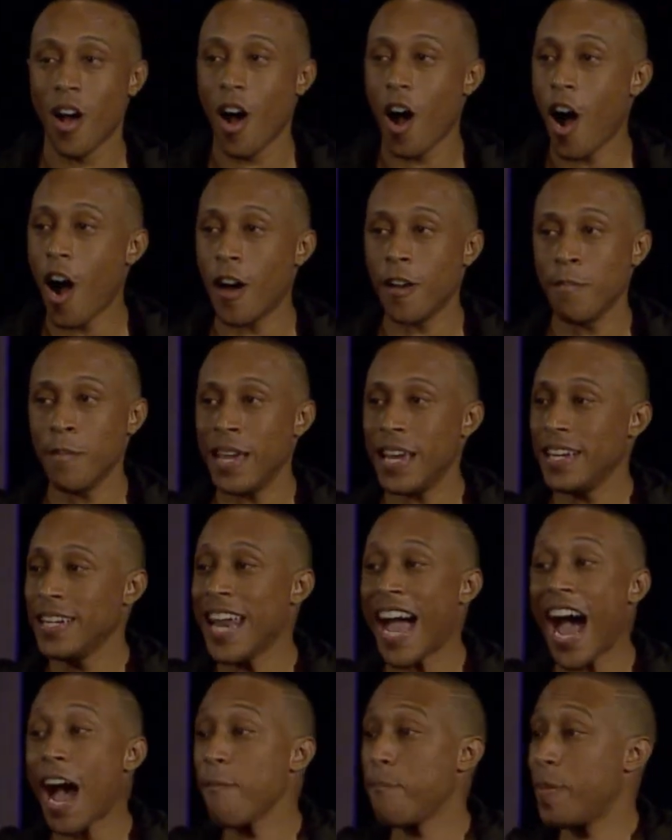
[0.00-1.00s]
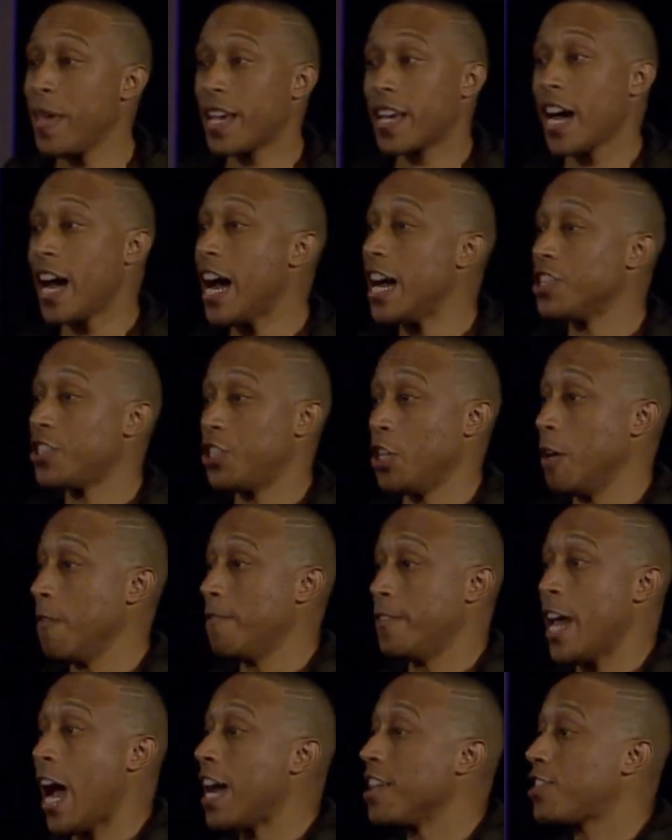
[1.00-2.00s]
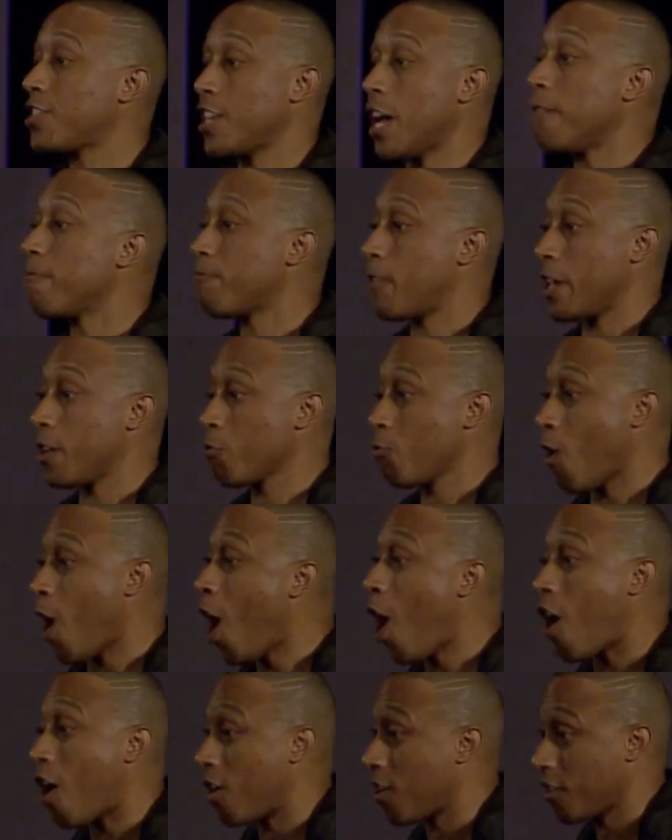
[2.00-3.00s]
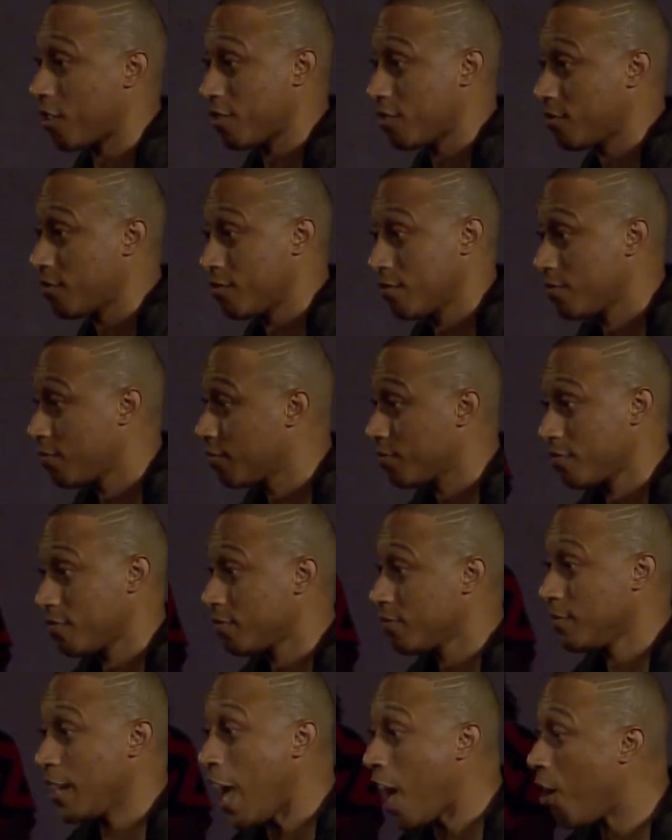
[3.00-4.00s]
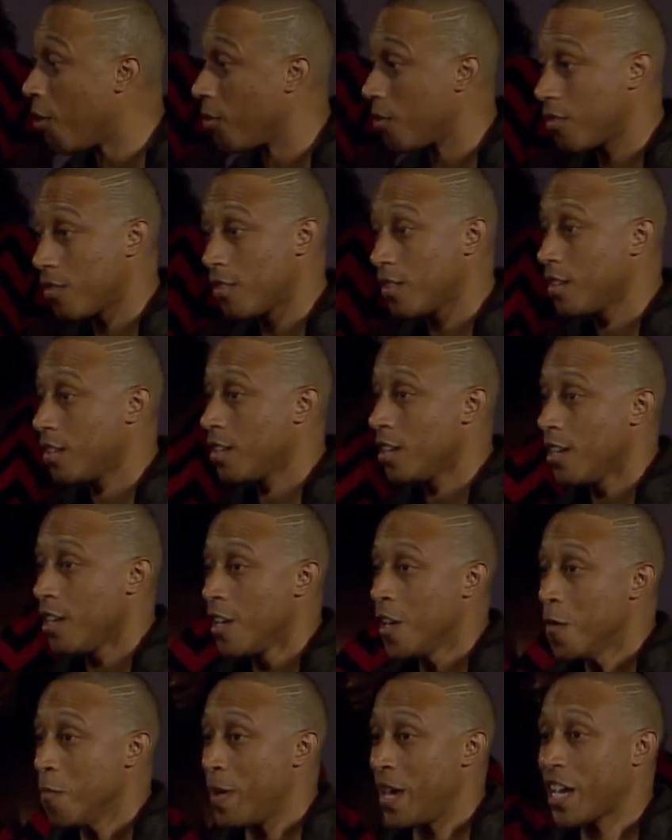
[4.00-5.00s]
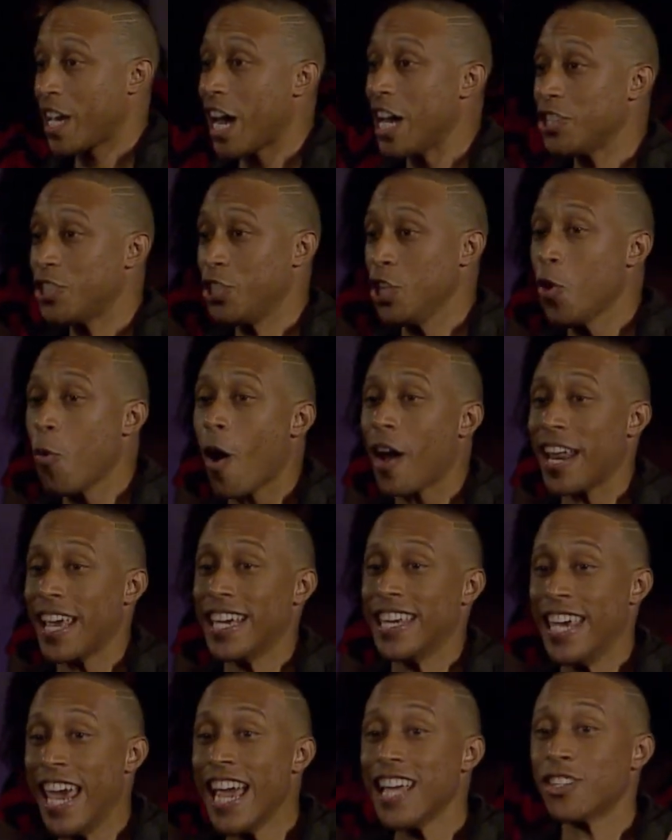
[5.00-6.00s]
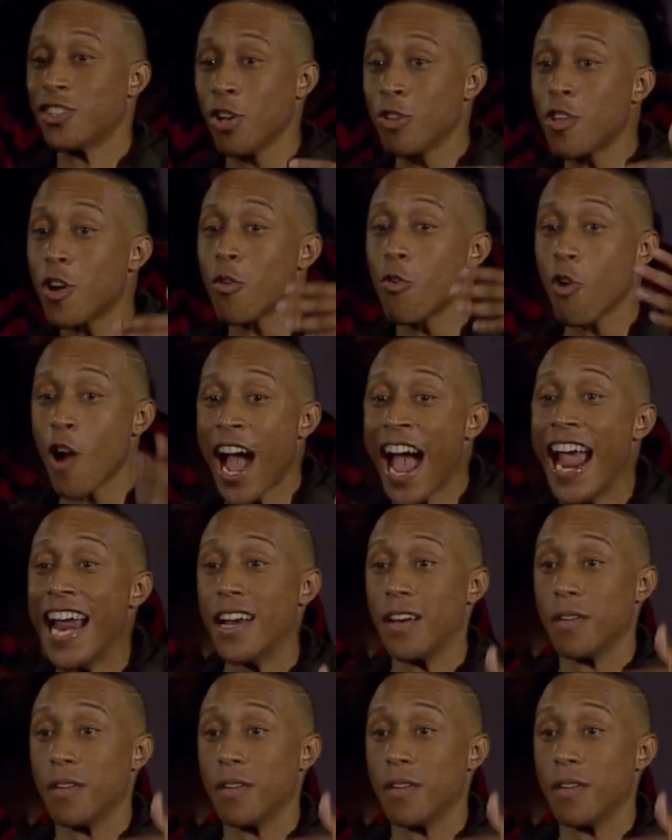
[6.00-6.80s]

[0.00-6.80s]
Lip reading: on me. Not because you've done something wrong. No, because you want to get to the right